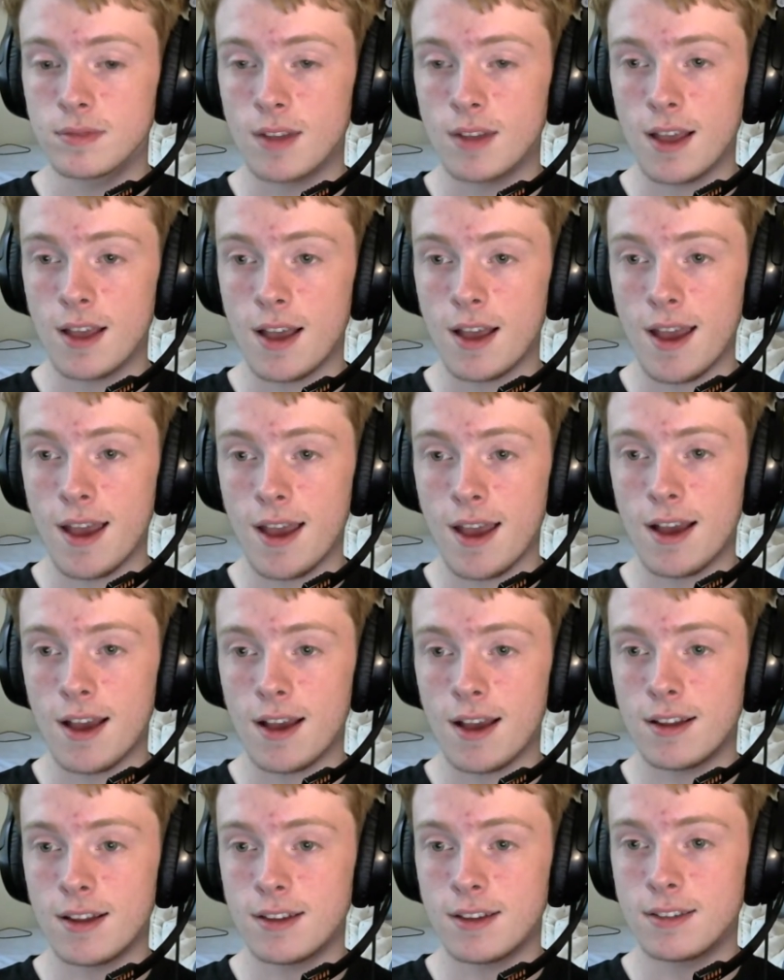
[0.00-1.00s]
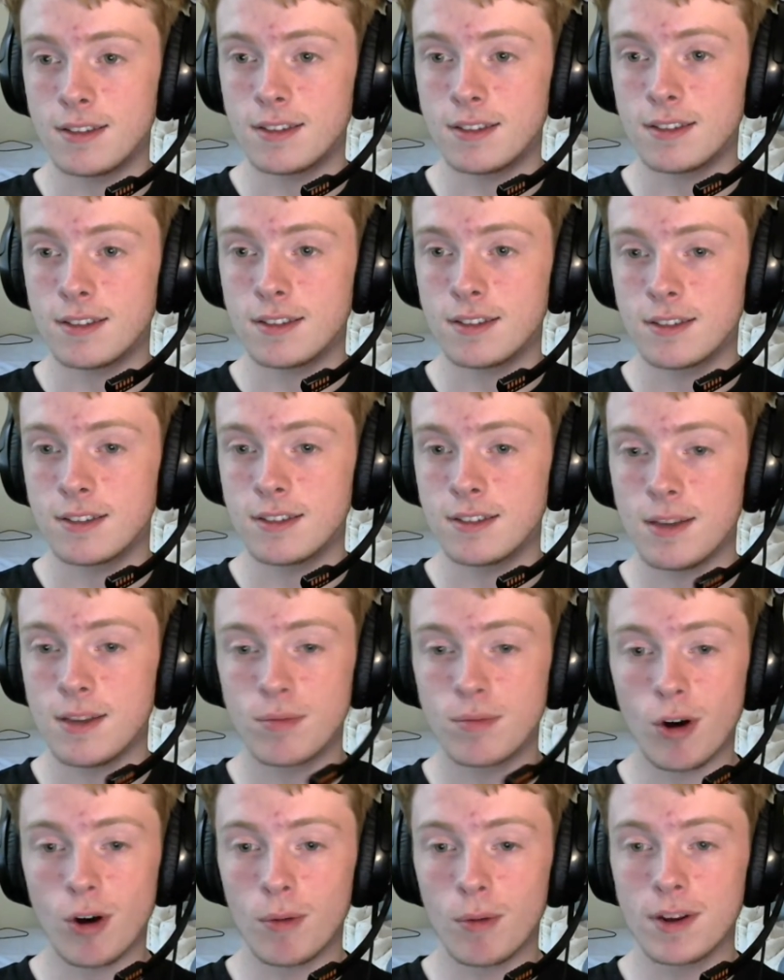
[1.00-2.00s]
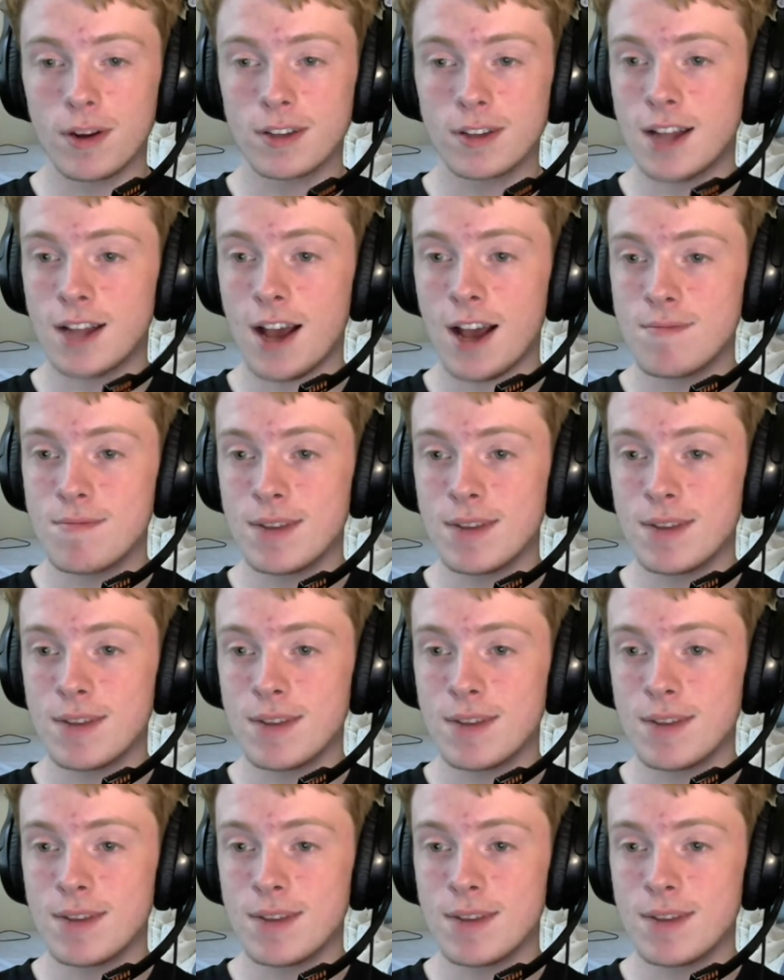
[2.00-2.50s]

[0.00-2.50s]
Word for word: And he probably doesn't have many